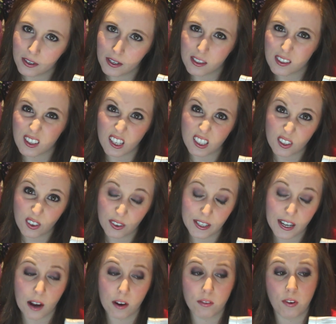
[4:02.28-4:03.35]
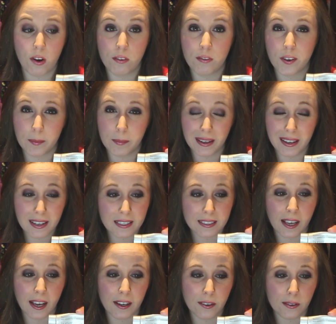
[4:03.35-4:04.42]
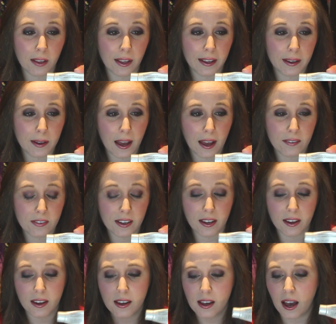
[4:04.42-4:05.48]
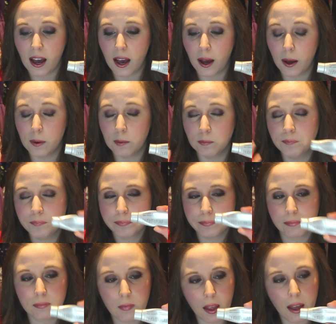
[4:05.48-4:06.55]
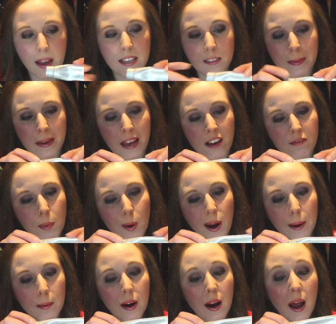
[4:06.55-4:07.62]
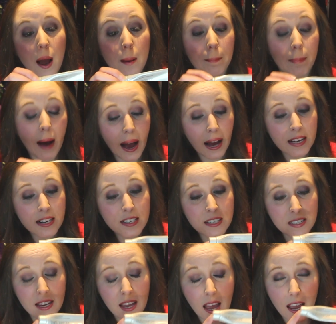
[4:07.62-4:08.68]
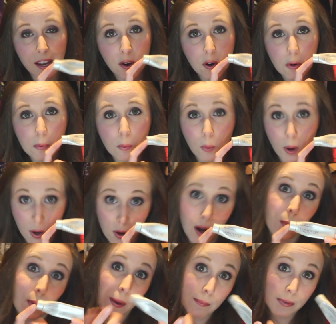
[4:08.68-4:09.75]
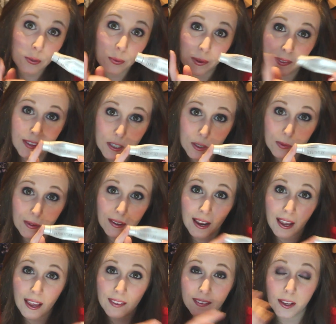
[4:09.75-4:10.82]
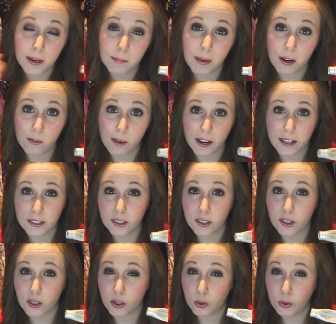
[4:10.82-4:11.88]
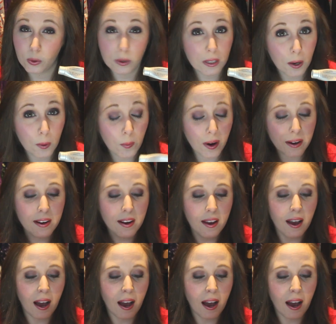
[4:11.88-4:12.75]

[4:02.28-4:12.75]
in it, so that's the only downfall for me, because I do like having SPF primer, but I went between this one and then my regular Coola one.